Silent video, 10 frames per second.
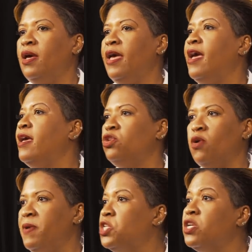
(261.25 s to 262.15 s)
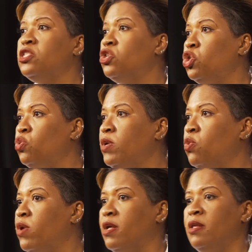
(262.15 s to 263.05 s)
hey, your patient is not
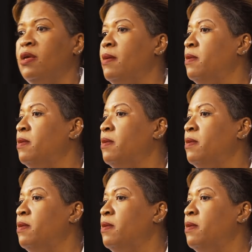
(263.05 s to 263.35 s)
doing well,